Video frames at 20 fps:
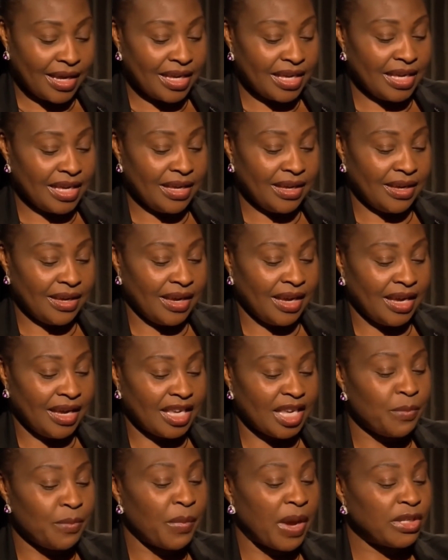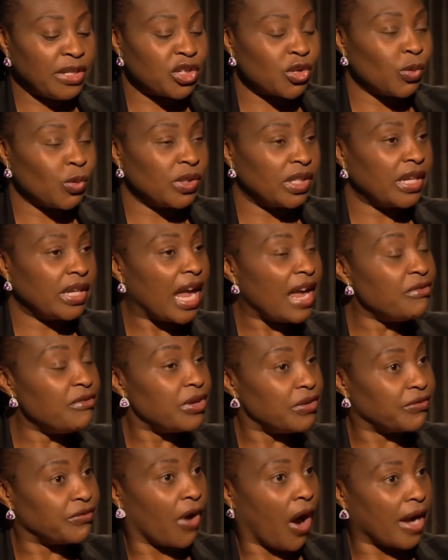he made sure that
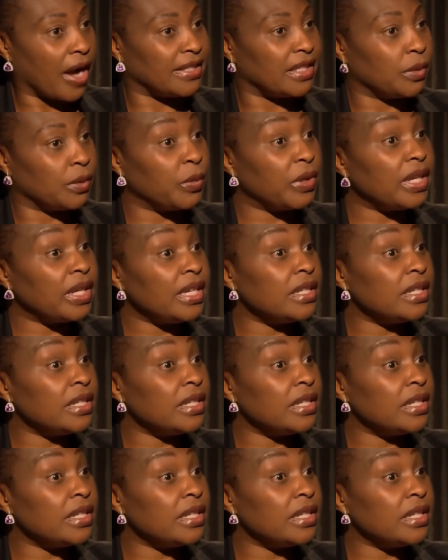every Friday we